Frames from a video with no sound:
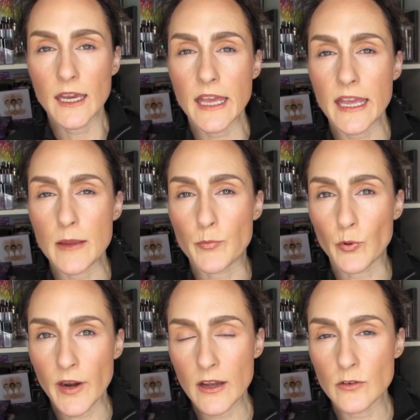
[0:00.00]
a
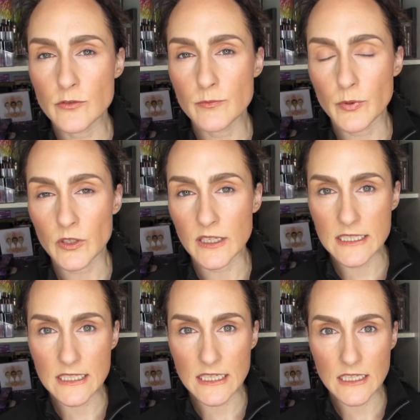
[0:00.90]
brown
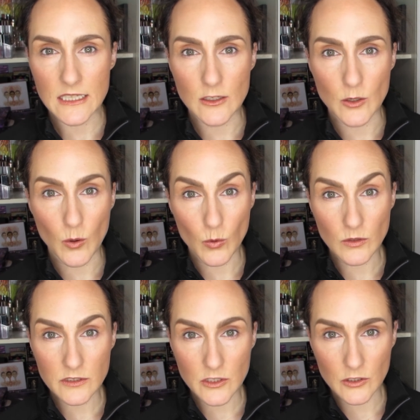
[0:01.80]
burgundy
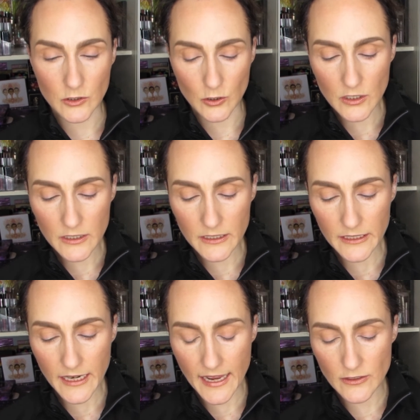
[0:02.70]
gold look.
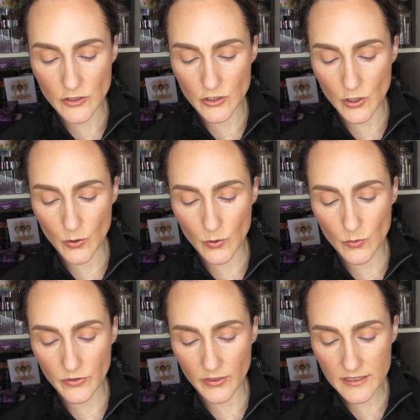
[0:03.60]
And
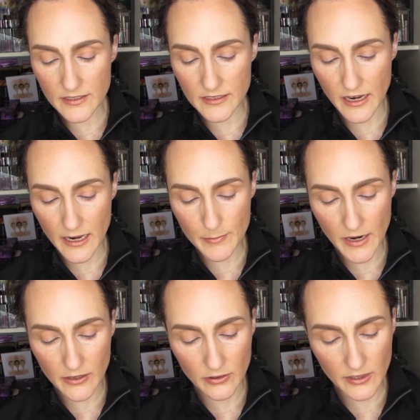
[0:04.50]
so this time
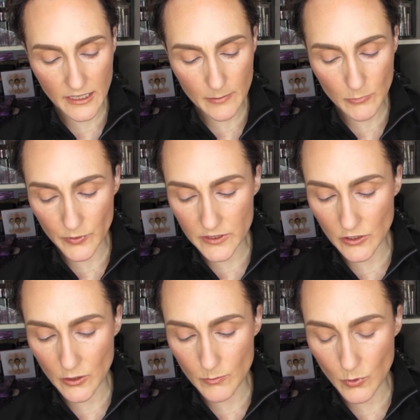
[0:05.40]
I think I'm going
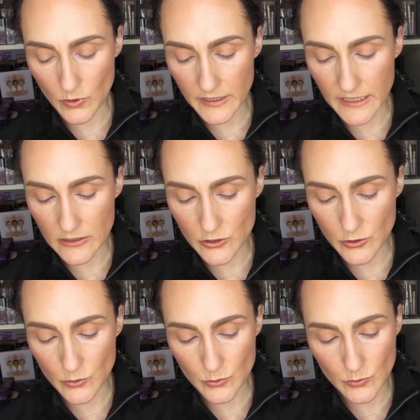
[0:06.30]
to go more
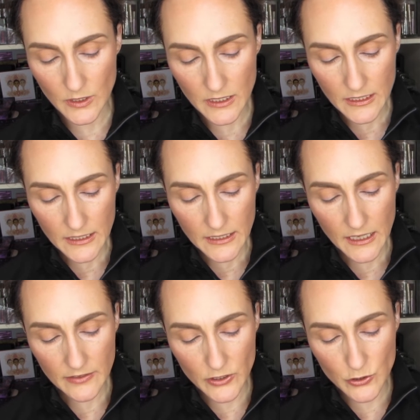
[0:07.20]
into
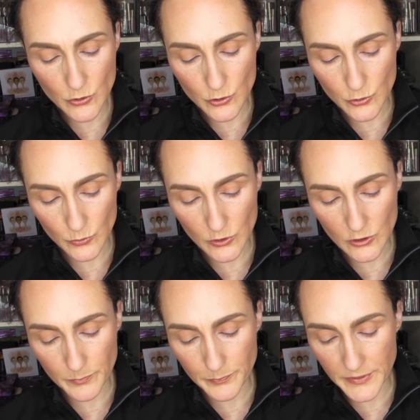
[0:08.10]
kind of a
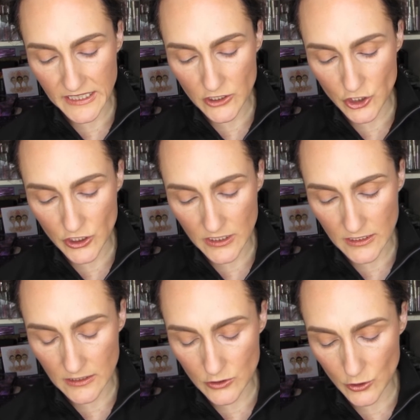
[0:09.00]
neutral
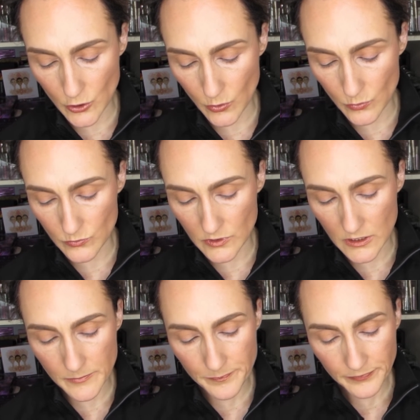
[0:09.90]
peachy
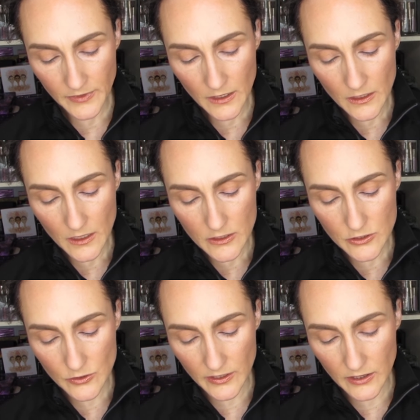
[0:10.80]
tone.
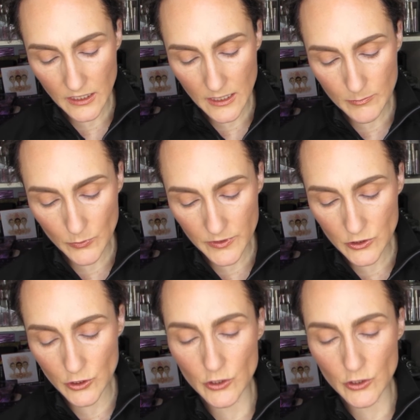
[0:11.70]
So I think I'm going to